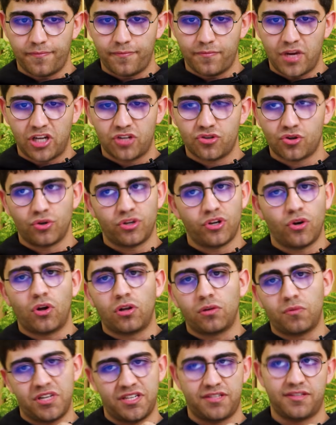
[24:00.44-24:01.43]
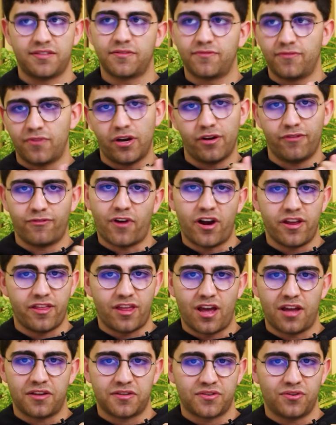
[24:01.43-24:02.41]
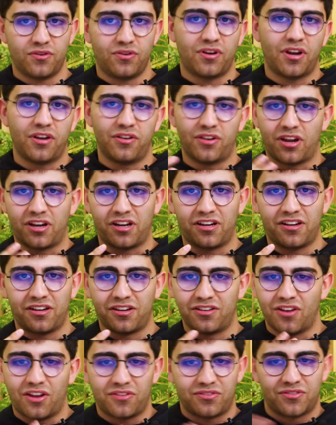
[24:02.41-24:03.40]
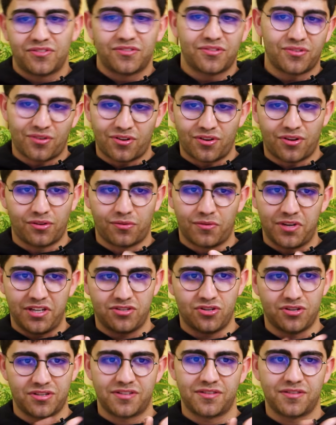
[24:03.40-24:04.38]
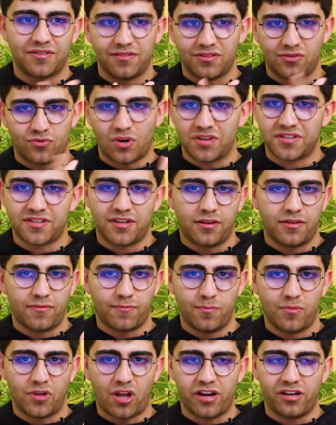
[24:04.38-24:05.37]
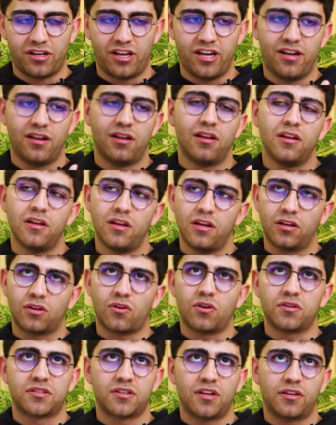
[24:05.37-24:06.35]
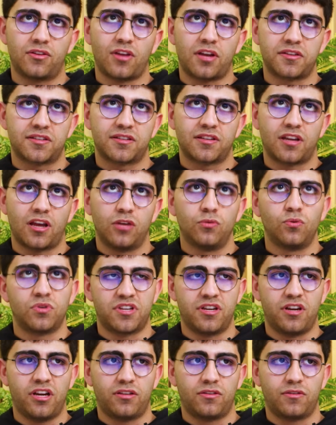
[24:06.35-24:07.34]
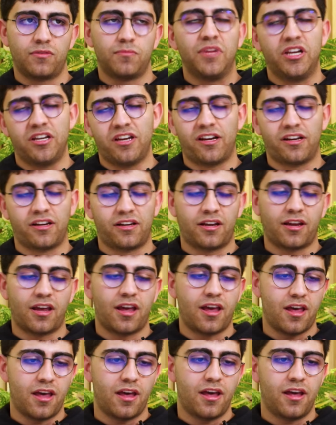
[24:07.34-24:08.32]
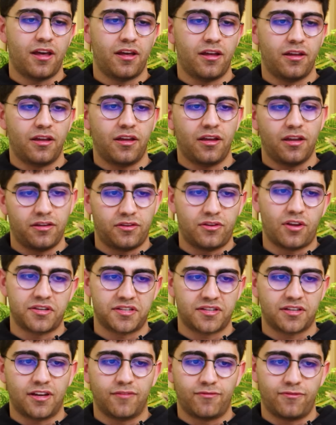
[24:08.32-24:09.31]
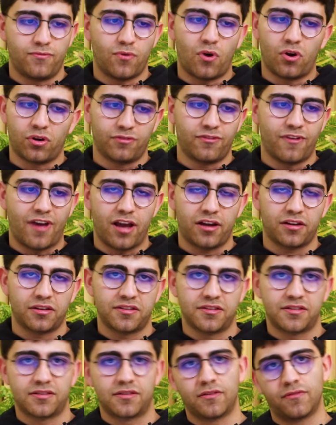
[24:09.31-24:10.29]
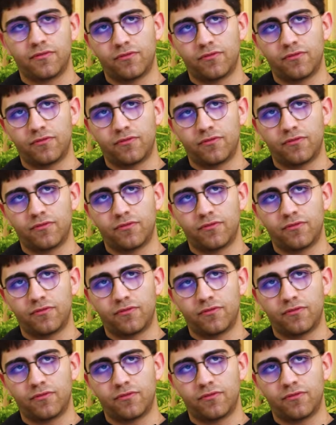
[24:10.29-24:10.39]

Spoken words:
Make sure you always verify the answer and like not always just trust it blindly, because it does hallucinate, meaning it does give wrong facts.